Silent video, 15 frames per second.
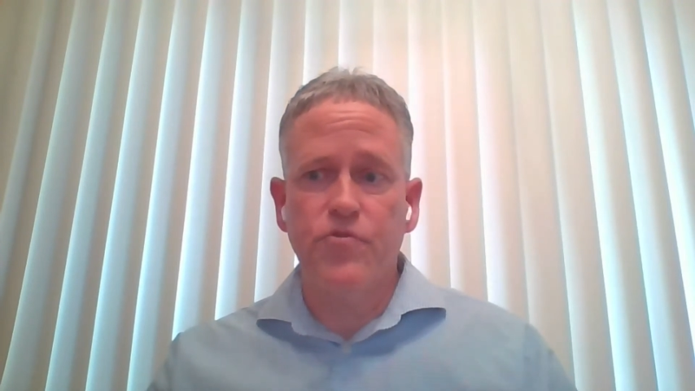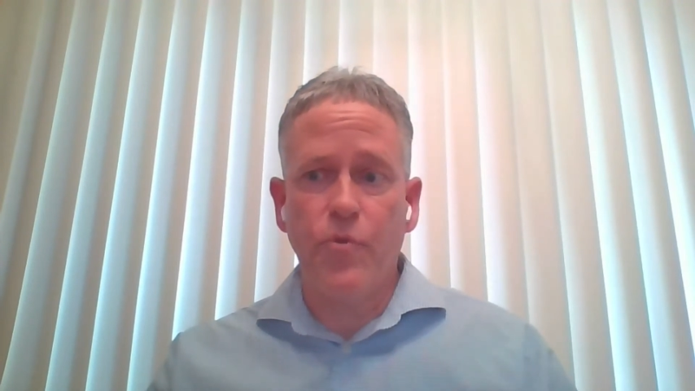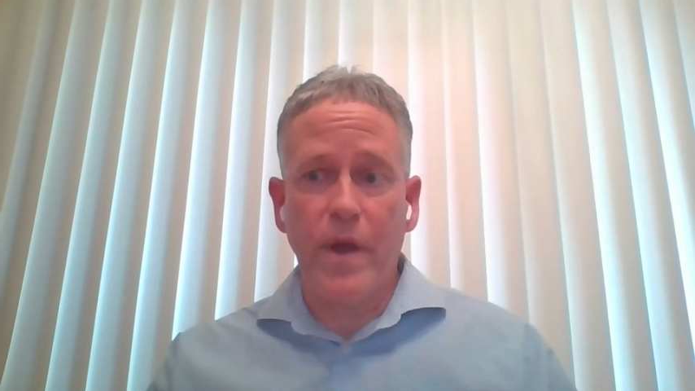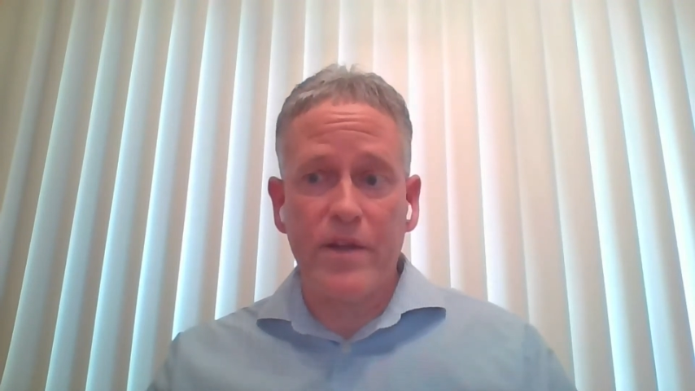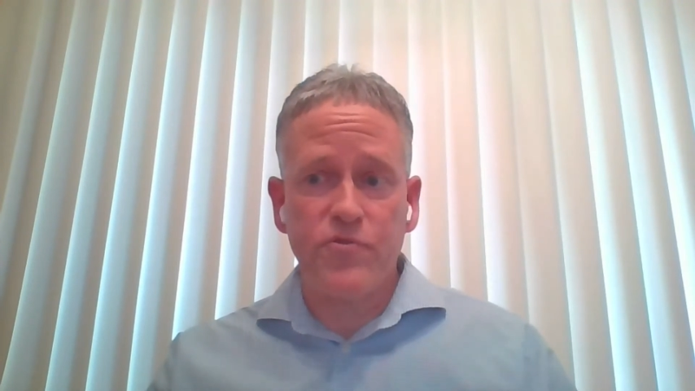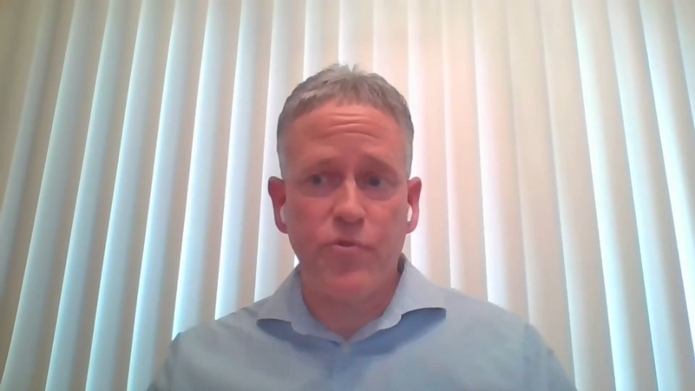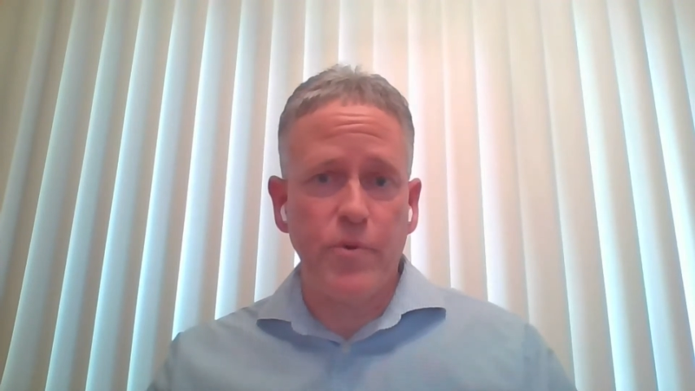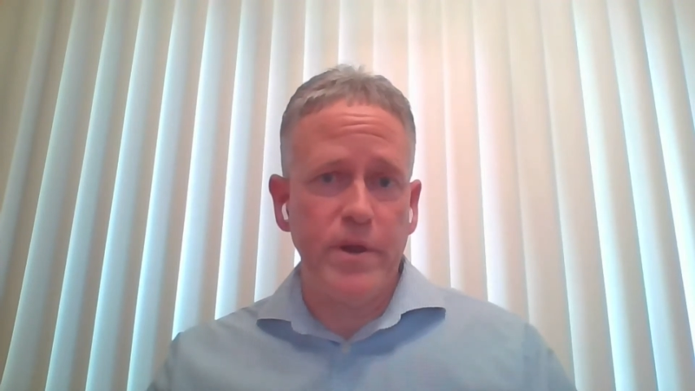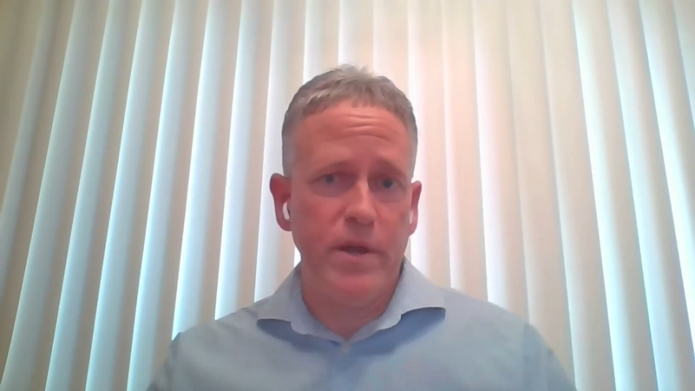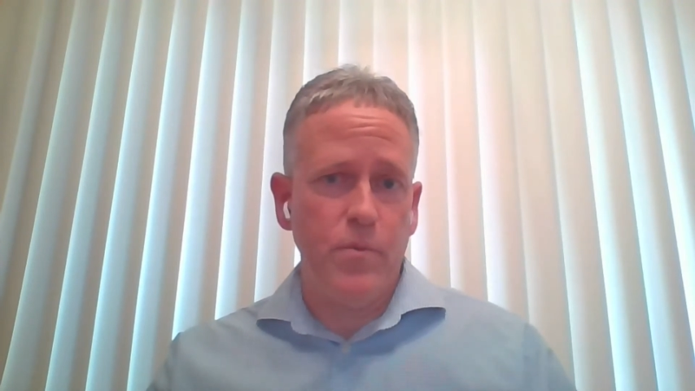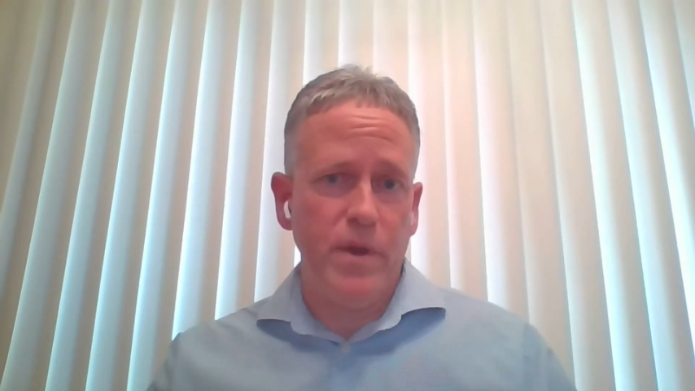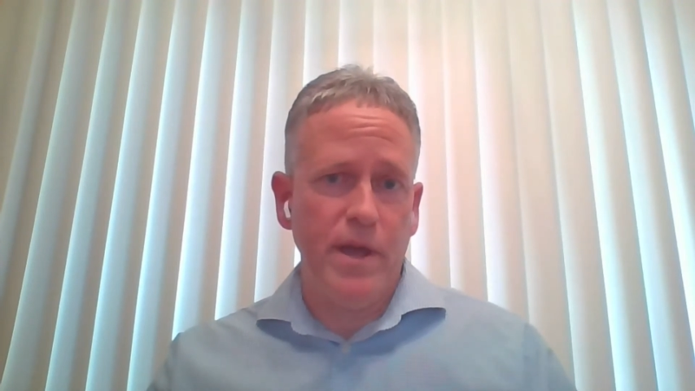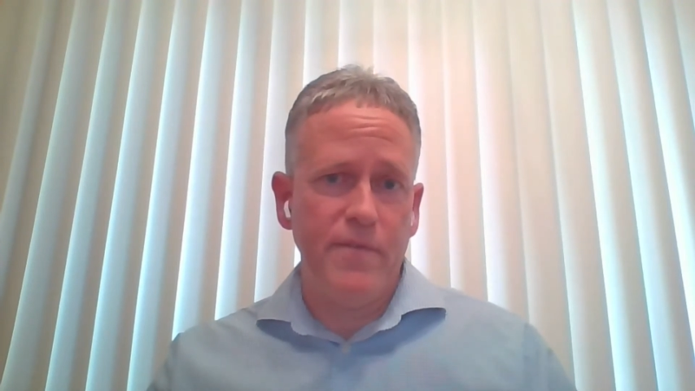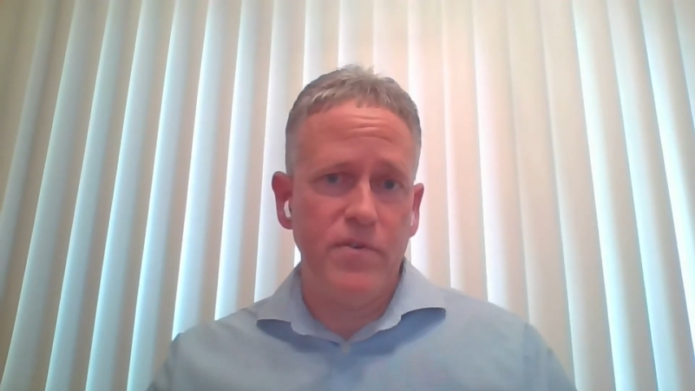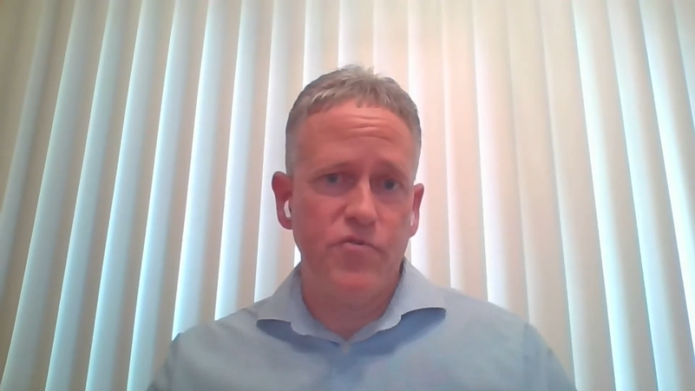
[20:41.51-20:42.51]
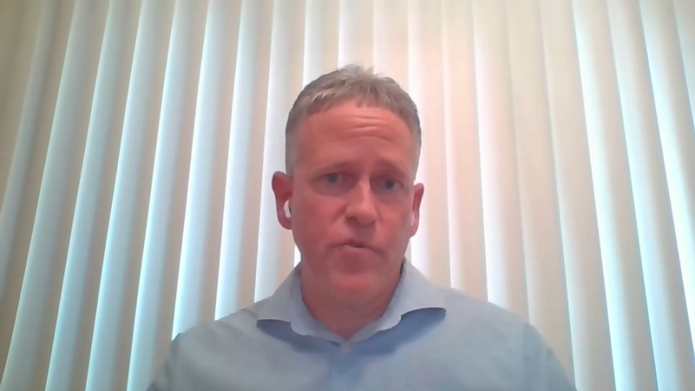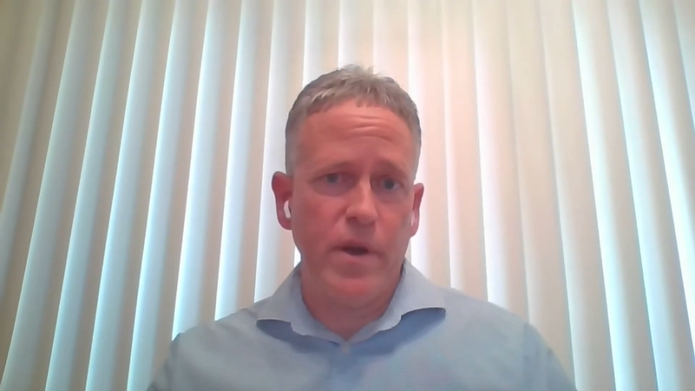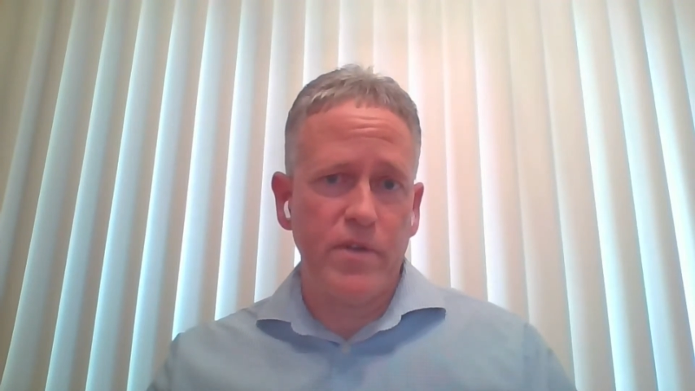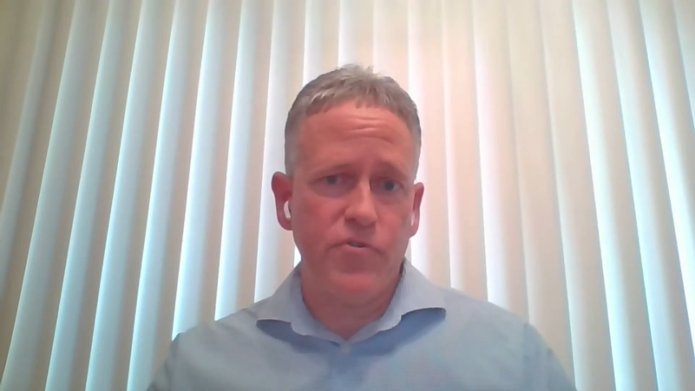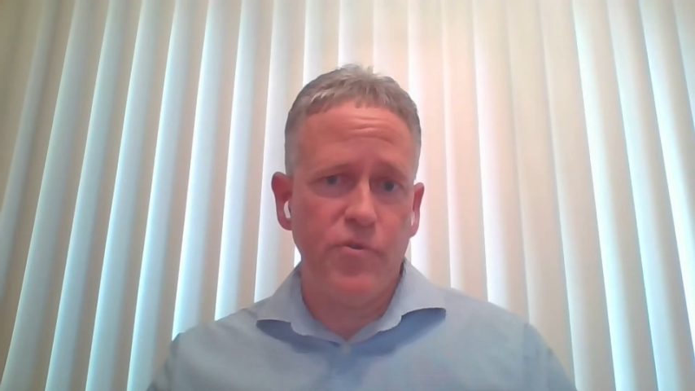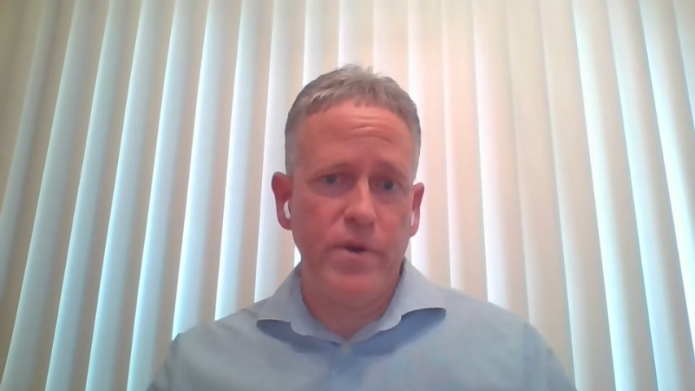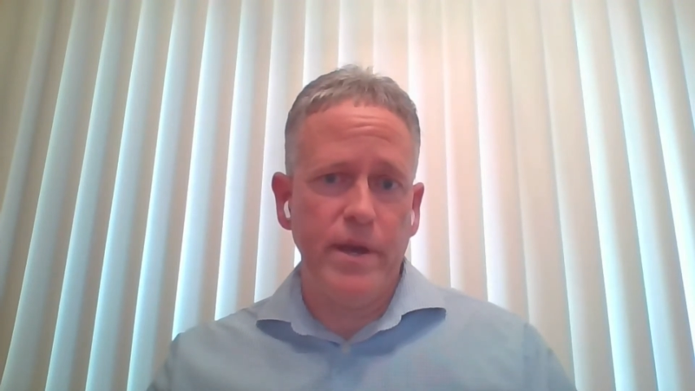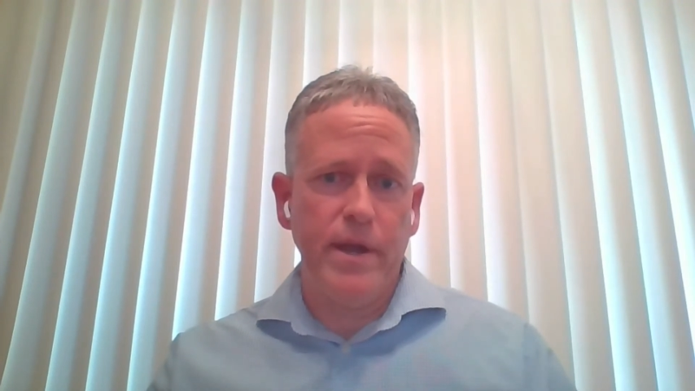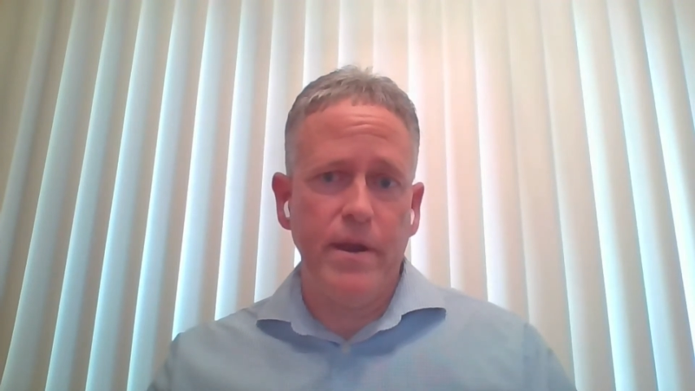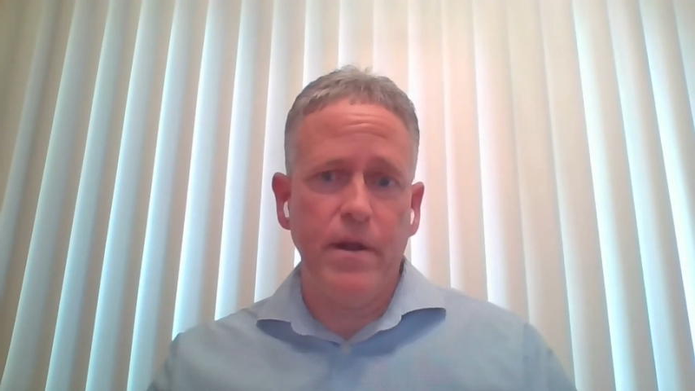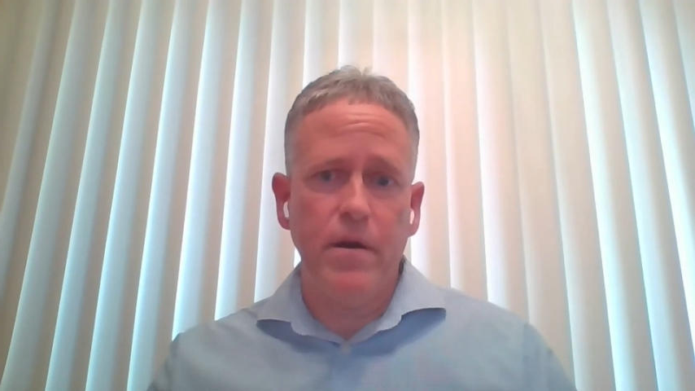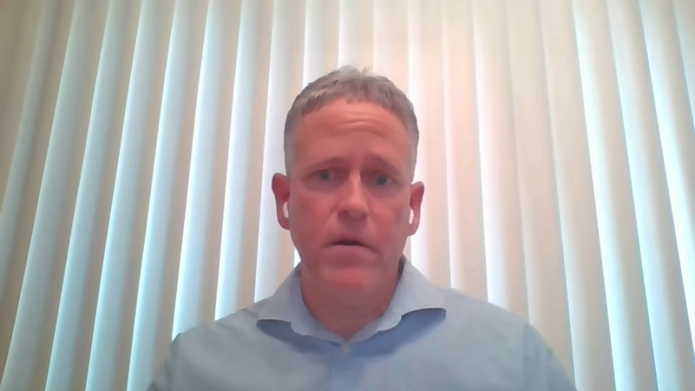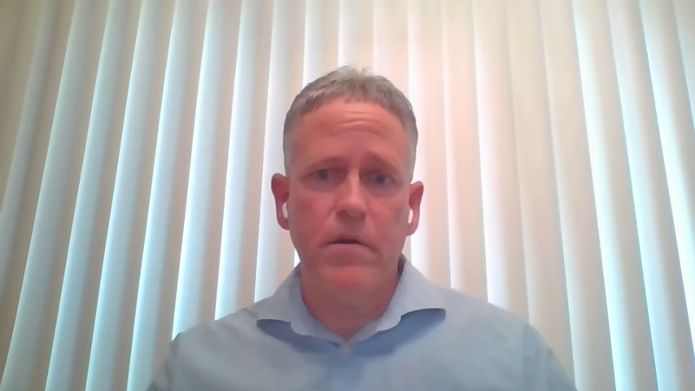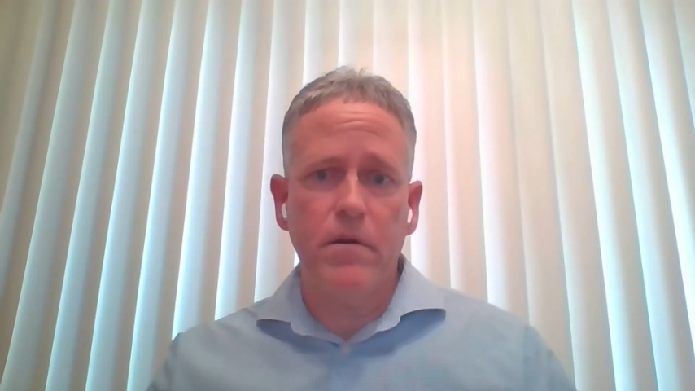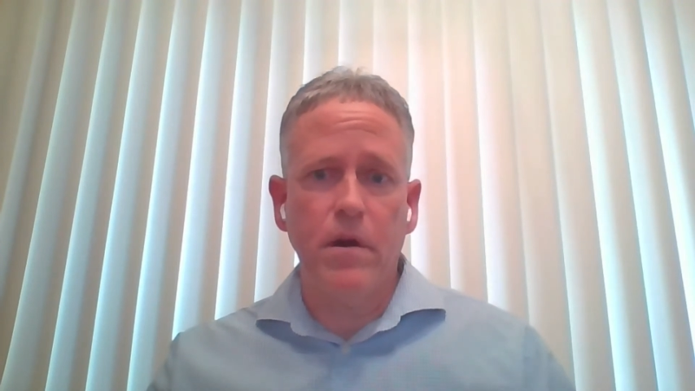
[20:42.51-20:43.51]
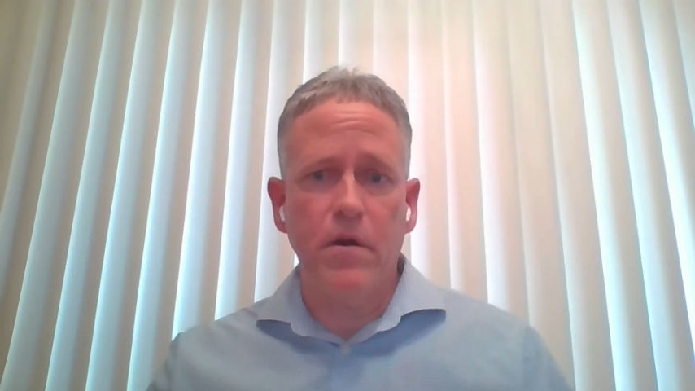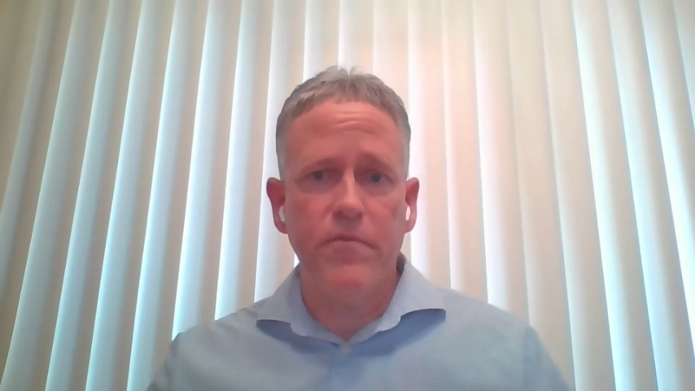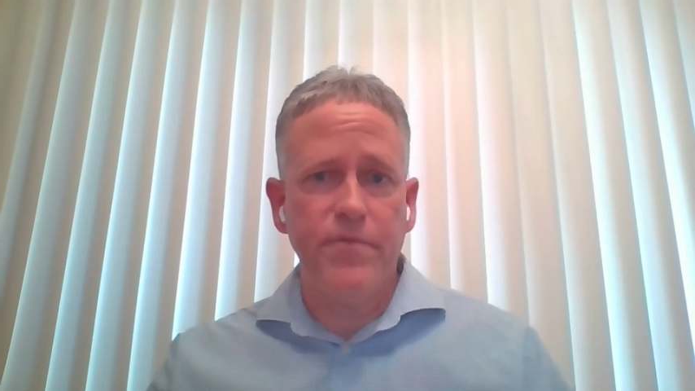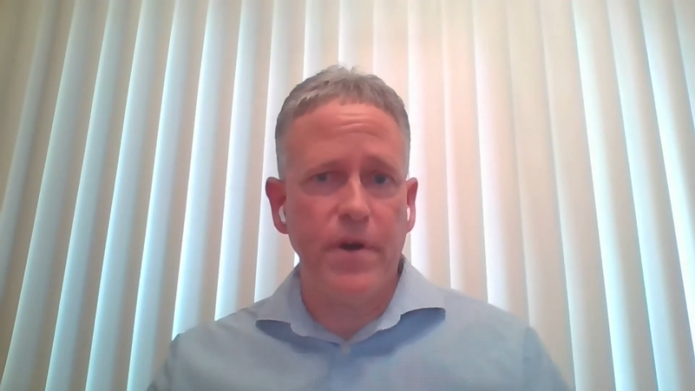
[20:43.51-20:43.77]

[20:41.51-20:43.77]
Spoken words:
directory, we have a directory at our